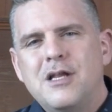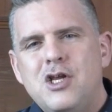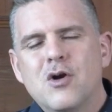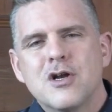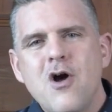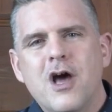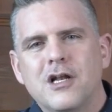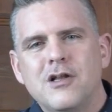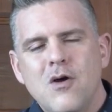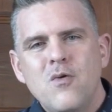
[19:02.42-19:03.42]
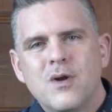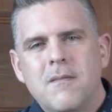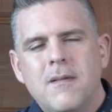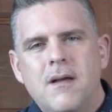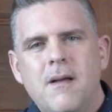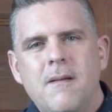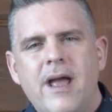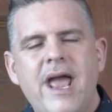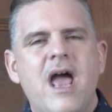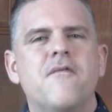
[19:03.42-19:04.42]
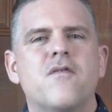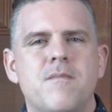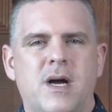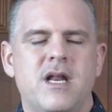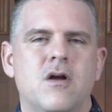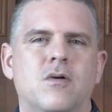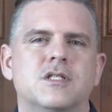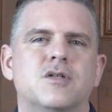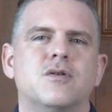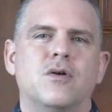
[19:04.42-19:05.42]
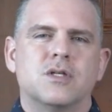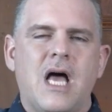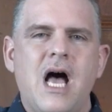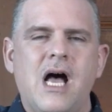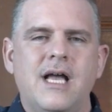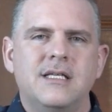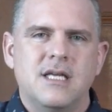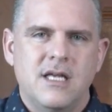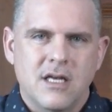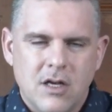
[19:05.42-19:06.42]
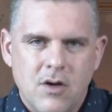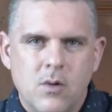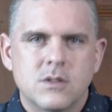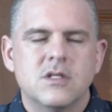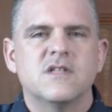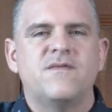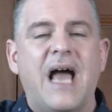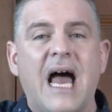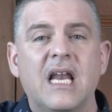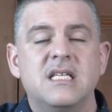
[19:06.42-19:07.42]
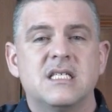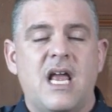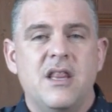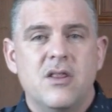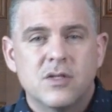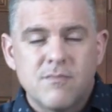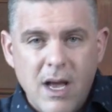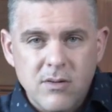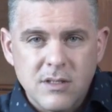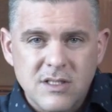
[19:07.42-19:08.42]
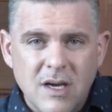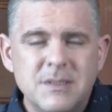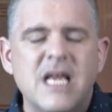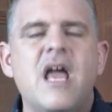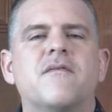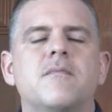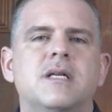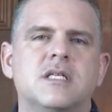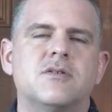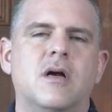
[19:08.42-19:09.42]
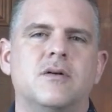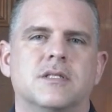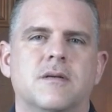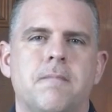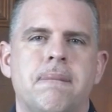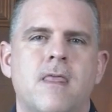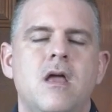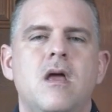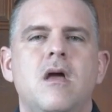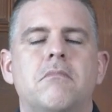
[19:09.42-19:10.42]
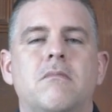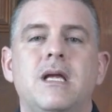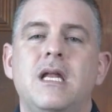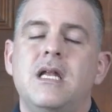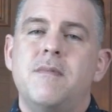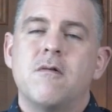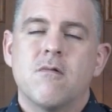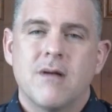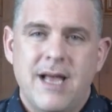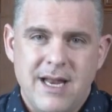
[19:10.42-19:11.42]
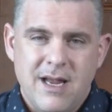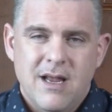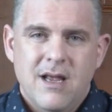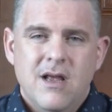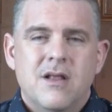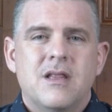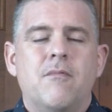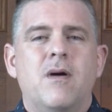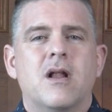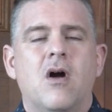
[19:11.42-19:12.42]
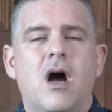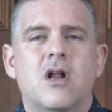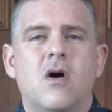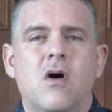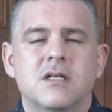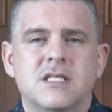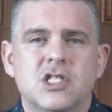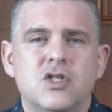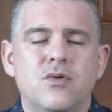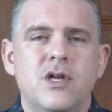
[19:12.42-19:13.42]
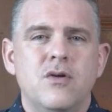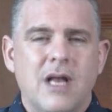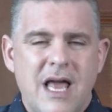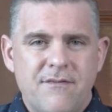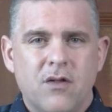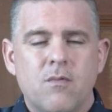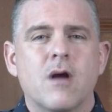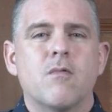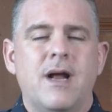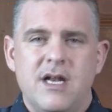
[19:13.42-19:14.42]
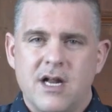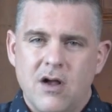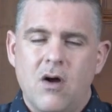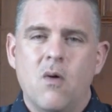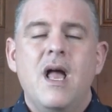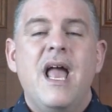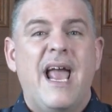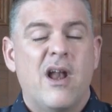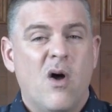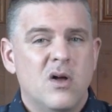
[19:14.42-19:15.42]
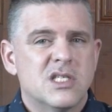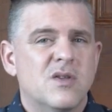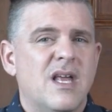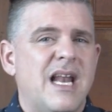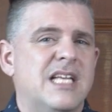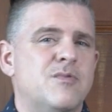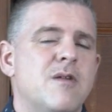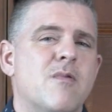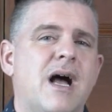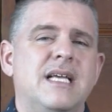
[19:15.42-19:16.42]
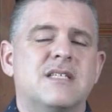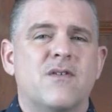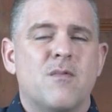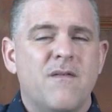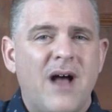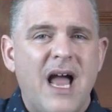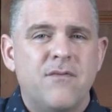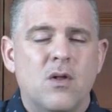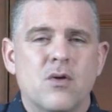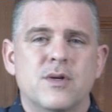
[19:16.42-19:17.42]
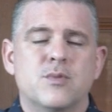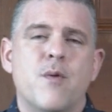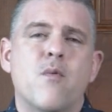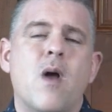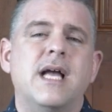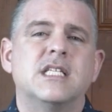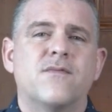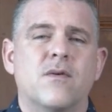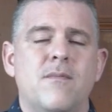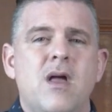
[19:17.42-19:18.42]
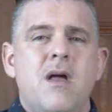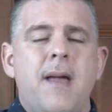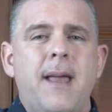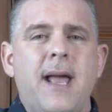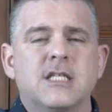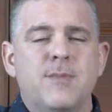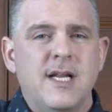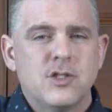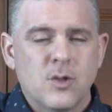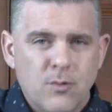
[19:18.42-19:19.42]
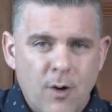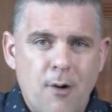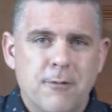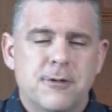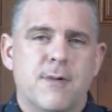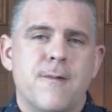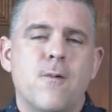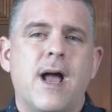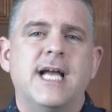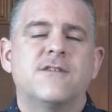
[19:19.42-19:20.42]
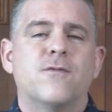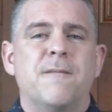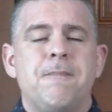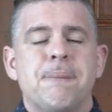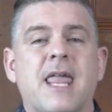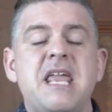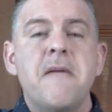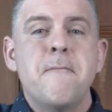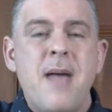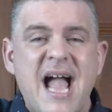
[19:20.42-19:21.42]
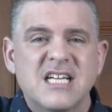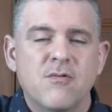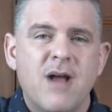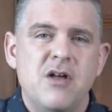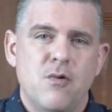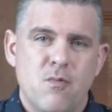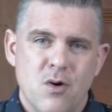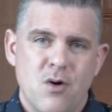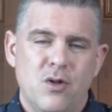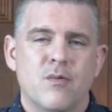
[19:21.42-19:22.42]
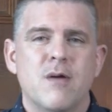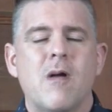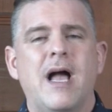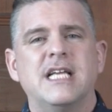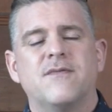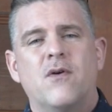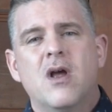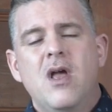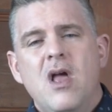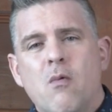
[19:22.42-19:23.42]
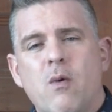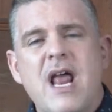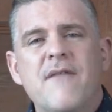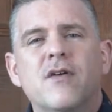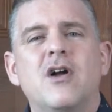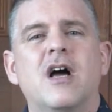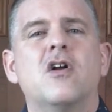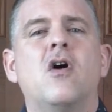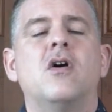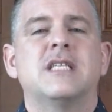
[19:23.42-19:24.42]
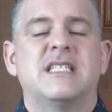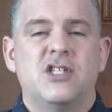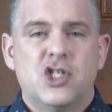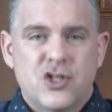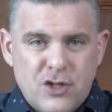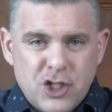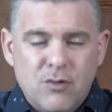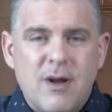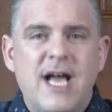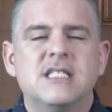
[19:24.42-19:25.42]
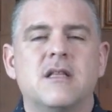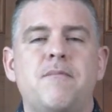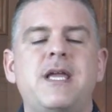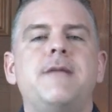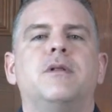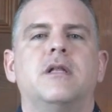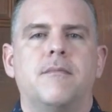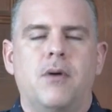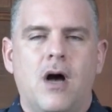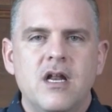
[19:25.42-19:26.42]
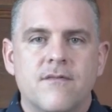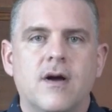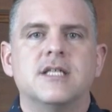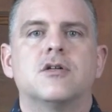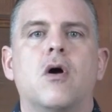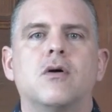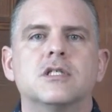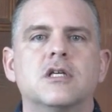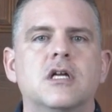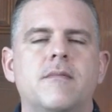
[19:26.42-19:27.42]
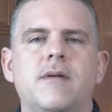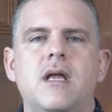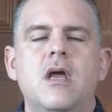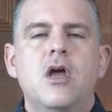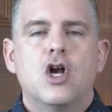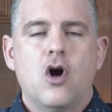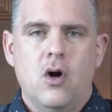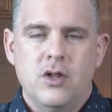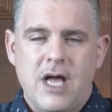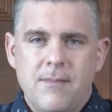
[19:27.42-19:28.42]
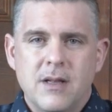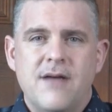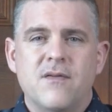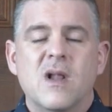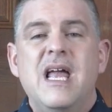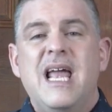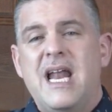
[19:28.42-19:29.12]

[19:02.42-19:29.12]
You're not alone. Everybody goes through those highs and lows, those valleys and those mountaintops. Everybody struggles. But we need to be ready that when God calls us to a new level, we are ready to go. And also that as we rise for revival or as we rise for exponential growth or we rise for impact around the world, or we rise for whatever God calls as a church to rise, the people in the body of Christ are also going to be called up a level.